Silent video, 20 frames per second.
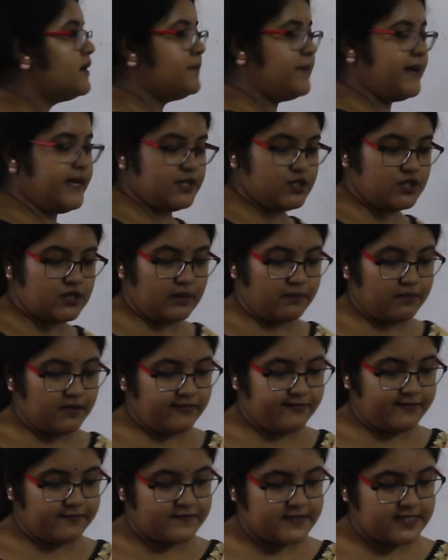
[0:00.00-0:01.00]
page
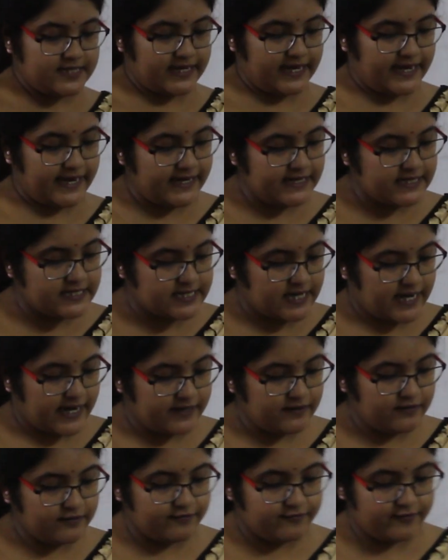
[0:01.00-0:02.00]
number 58
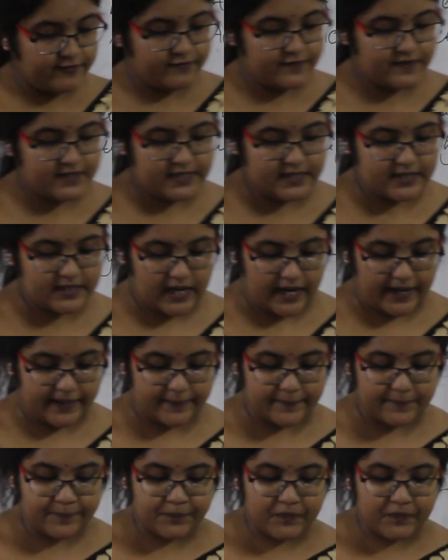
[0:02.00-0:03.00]
and 59.